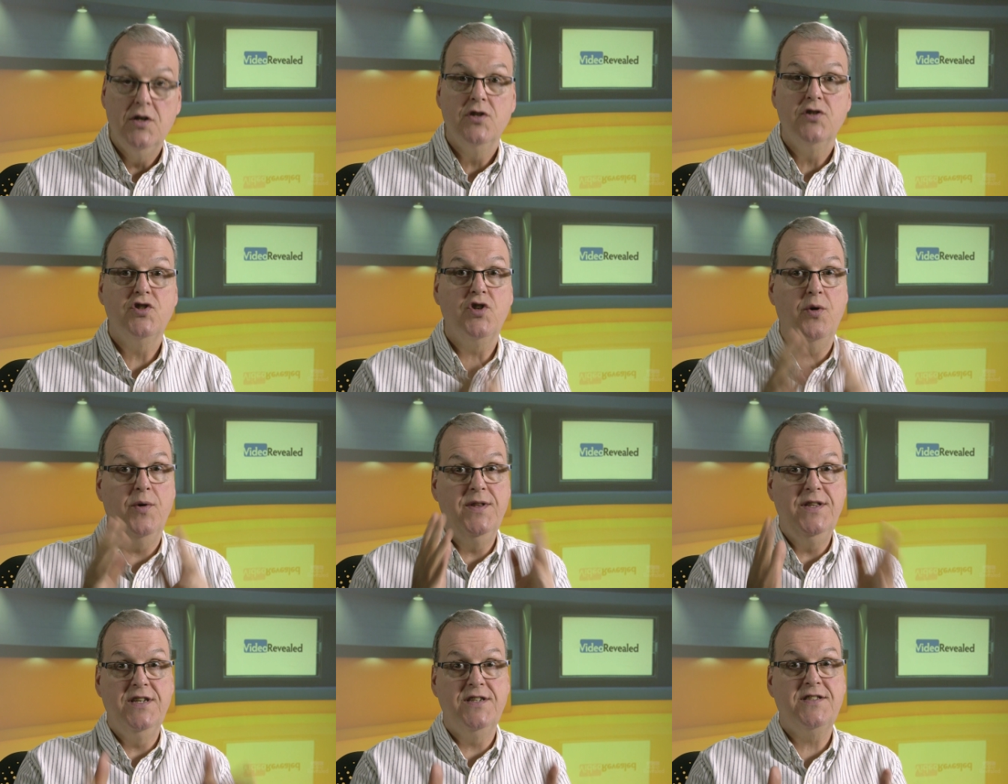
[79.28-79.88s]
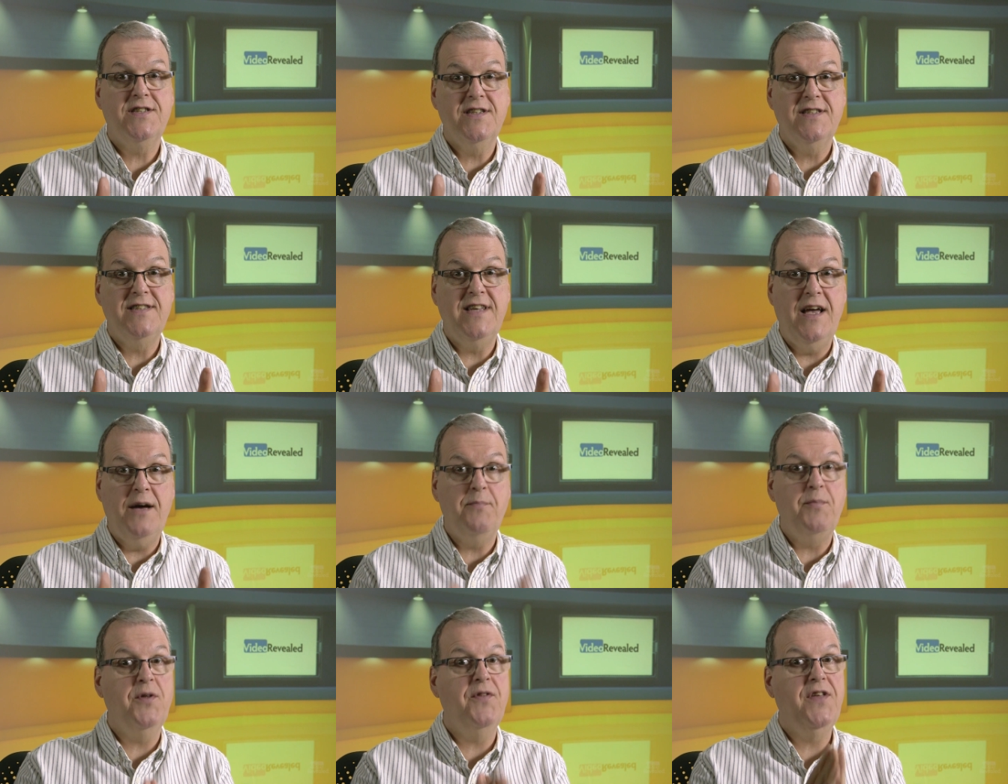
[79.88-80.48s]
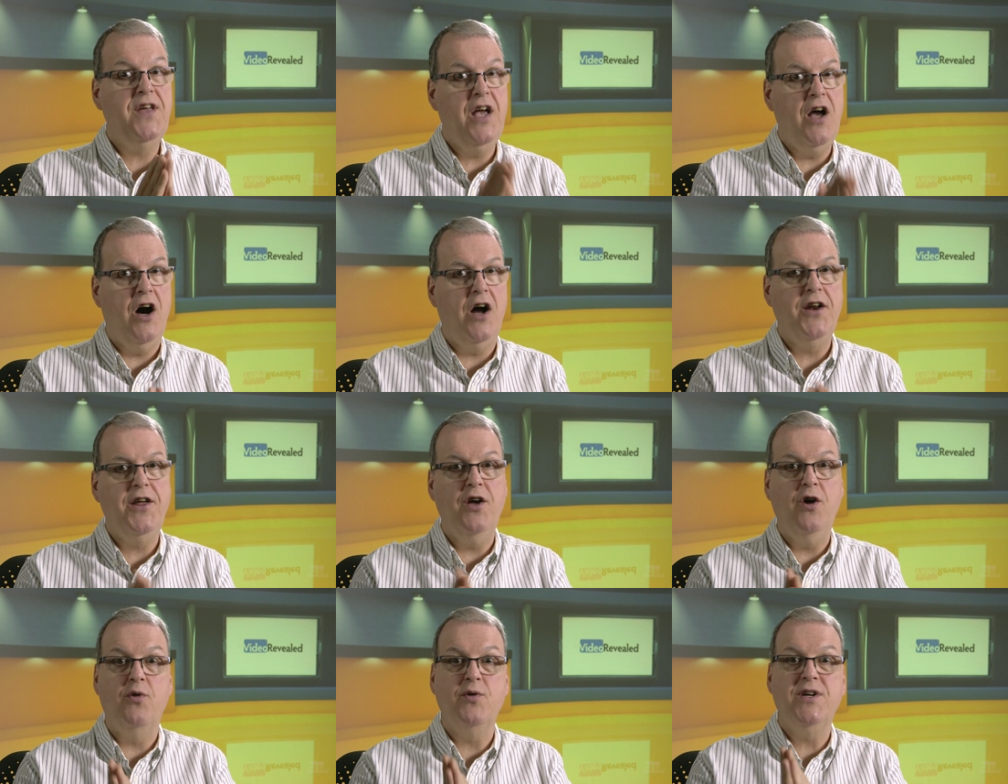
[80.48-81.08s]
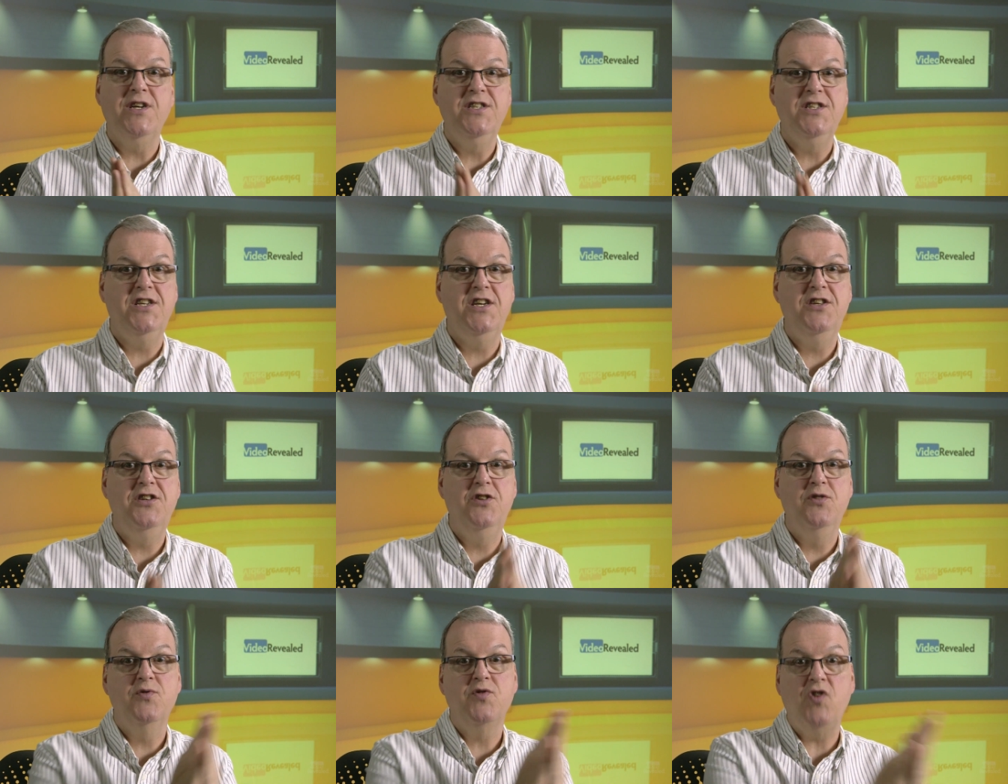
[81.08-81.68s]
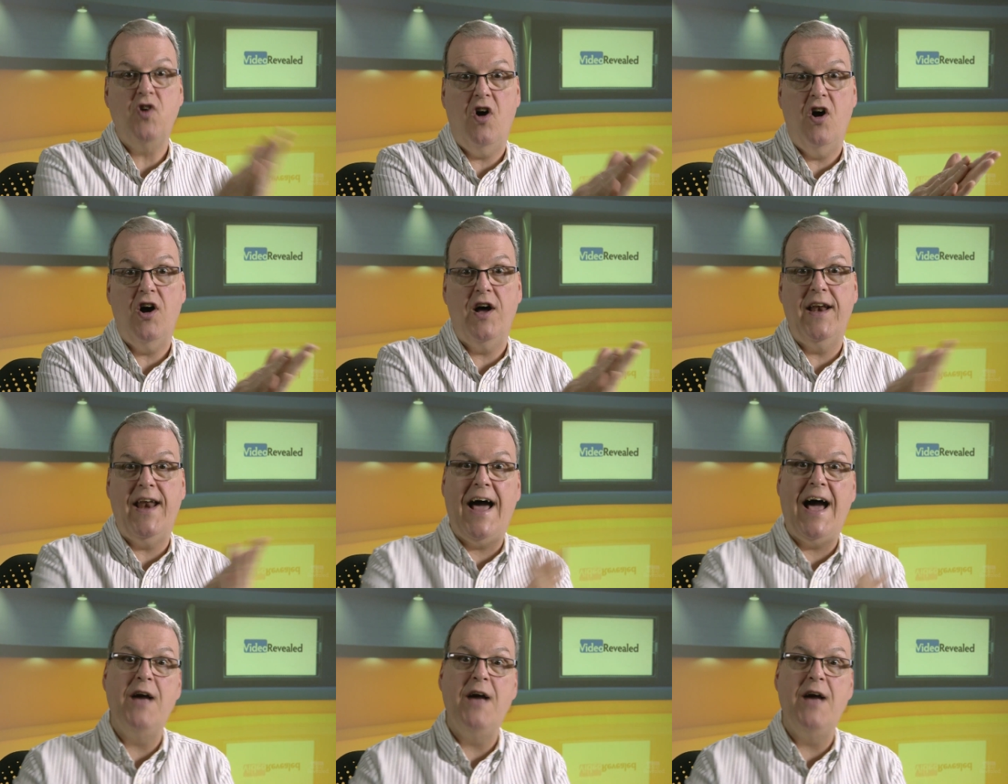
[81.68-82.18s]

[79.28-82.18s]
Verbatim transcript: So in this example, the audio continues on.